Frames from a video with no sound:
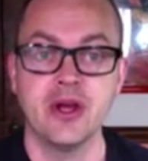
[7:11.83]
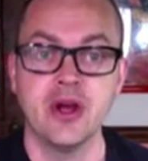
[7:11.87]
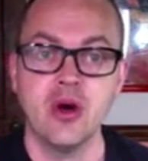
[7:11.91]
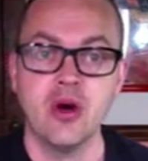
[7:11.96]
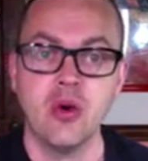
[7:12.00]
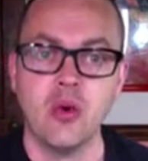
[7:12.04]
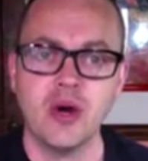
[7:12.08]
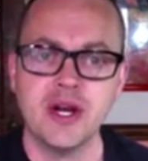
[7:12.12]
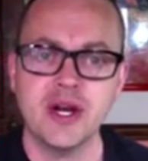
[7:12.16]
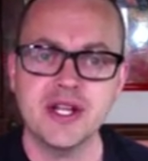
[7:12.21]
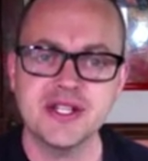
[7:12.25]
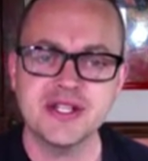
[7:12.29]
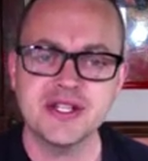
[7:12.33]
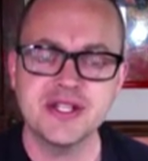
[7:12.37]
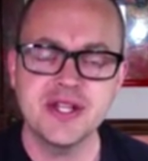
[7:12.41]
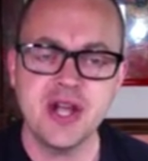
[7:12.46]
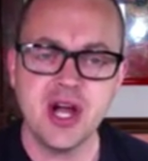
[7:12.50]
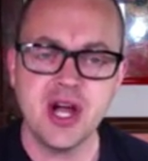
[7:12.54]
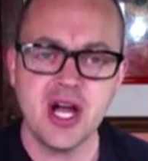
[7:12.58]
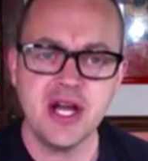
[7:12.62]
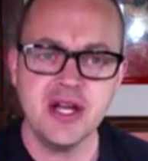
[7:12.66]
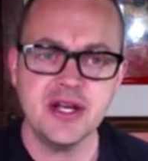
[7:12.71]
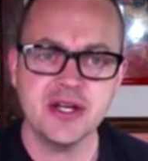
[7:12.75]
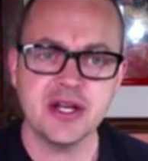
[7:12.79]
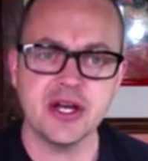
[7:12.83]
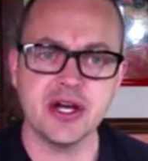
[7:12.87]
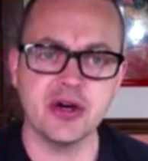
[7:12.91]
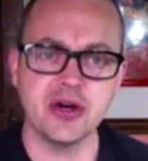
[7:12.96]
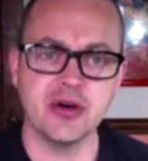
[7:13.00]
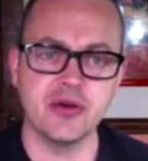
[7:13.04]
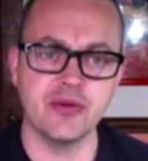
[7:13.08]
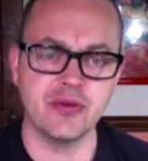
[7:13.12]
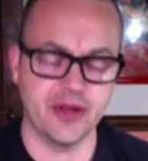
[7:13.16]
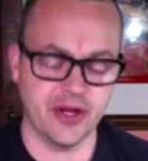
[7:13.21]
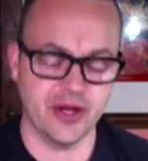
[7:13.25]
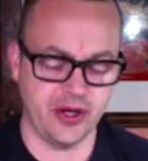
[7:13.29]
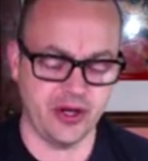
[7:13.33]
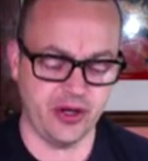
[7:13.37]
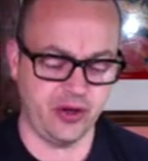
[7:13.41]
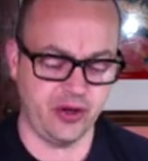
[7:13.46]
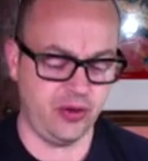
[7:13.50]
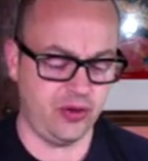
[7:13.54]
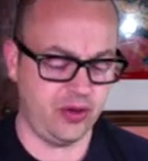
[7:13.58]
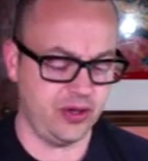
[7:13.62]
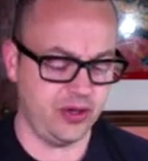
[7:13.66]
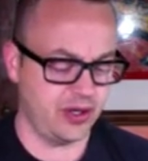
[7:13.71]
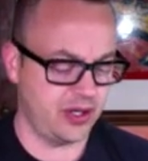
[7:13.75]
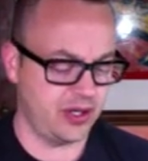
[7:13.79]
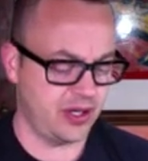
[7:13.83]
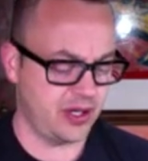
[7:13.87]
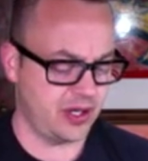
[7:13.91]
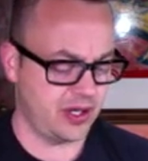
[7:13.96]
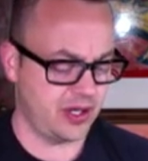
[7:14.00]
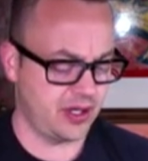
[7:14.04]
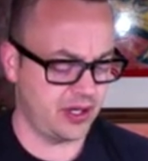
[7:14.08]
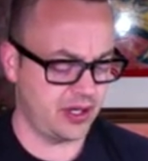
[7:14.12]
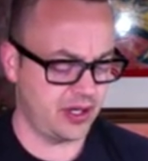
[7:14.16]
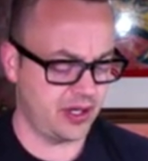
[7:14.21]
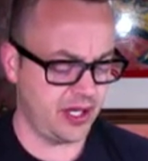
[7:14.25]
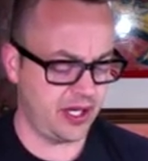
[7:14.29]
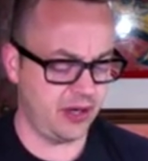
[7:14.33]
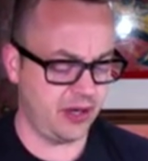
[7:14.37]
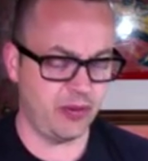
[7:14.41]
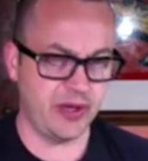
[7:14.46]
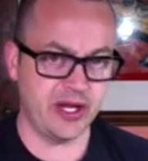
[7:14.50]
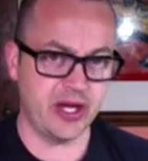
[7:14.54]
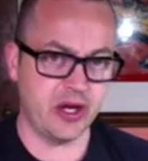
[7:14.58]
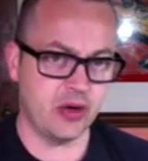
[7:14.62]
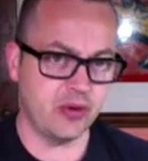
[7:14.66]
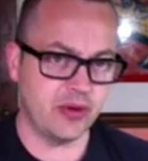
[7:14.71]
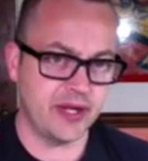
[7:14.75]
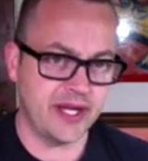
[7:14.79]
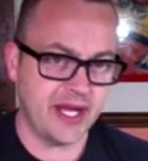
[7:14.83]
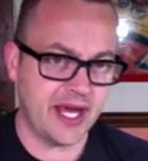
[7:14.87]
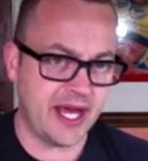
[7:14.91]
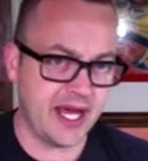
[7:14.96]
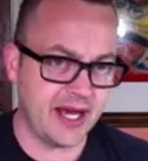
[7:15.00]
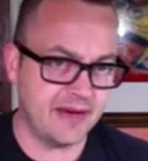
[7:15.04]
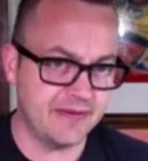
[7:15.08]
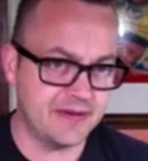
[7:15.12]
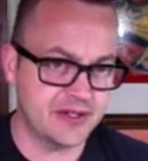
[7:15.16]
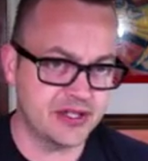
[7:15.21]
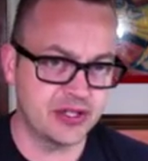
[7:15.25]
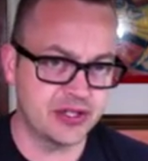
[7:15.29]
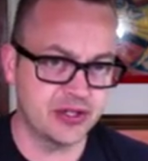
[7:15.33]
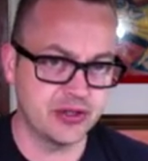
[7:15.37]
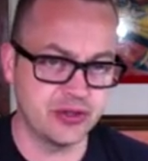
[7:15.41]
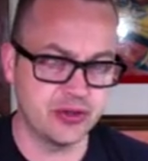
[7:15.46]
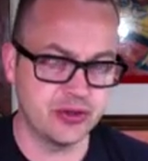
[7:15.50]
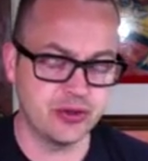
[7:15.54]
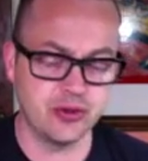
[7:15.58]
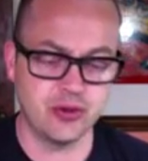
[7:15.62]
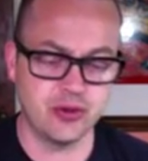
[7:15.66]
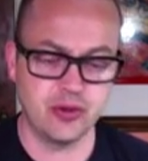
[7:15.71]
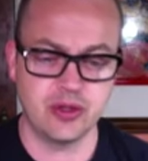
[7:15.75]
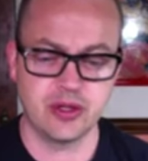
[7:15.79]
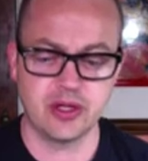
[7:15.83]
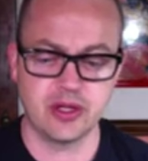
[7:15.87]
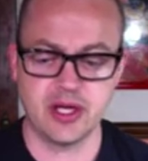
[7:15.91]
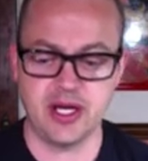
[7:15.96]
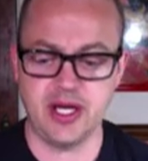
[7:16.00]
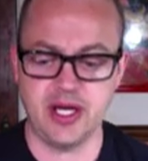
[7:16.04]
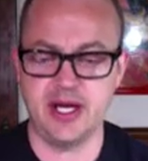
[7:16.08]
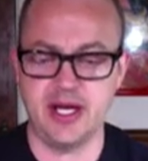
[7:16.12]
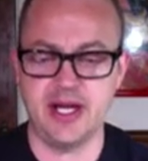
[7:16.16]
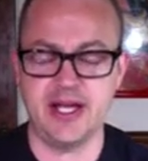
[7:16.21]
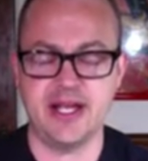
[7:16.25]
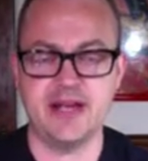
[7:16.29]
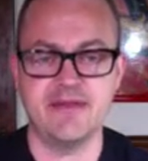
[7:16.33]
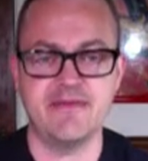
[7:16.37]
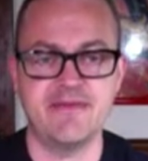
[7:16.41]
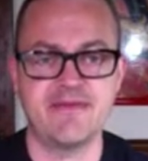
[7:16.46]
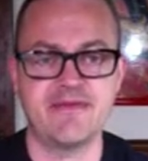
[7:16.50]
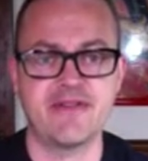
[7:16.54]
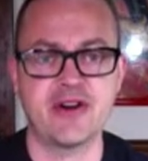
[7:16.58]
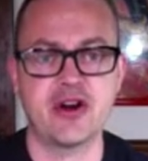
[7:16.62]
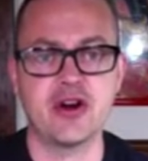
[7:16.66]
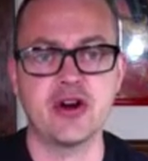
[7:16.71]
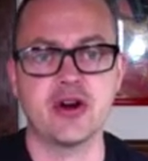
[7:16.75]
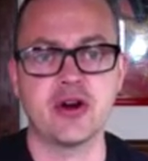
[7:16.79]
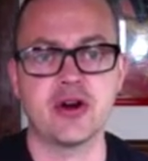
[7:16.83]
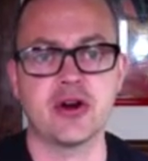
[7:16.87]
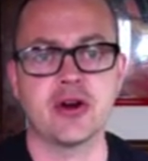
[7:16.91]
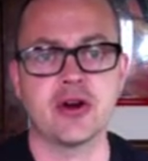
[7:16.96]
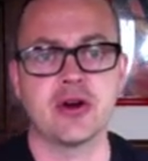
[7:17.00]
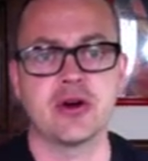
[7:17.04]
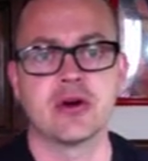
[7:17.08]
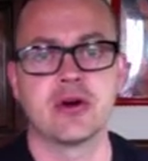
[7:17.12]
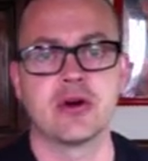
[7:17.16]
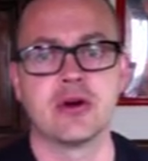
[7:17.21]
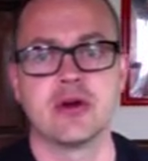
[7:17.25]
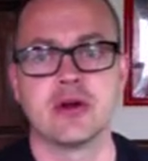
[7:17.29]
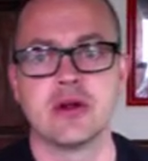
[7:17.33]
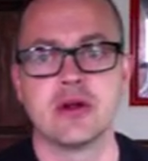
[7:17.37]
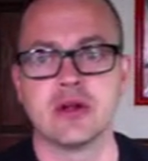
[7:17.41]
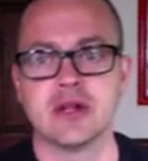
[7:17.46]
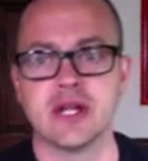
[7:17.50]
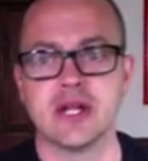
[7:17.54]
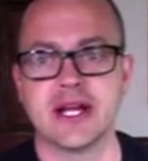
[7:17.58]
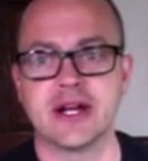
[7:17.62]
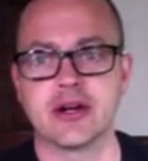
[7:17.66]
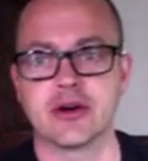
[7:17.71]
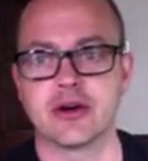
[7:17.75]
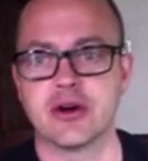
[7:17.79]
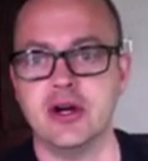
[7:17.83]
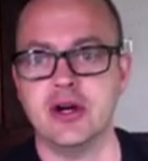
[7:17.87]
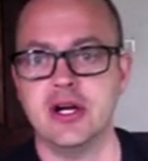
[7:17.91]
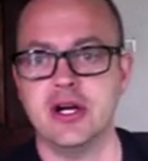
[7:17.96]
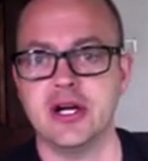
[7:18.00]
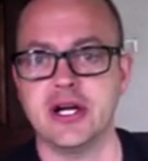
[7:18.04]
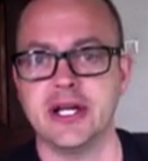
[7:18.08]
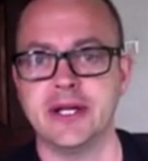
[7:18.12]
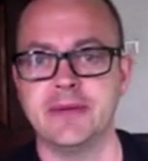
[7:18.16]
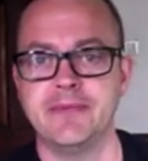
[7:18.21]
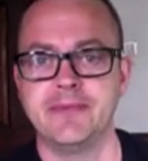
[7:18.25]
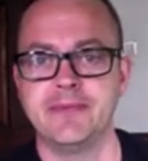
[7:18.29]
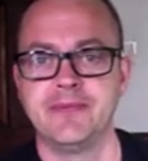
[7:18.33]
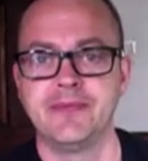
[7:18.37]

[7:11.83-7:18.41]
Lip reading: What is not known, though, and we only have to infer later on,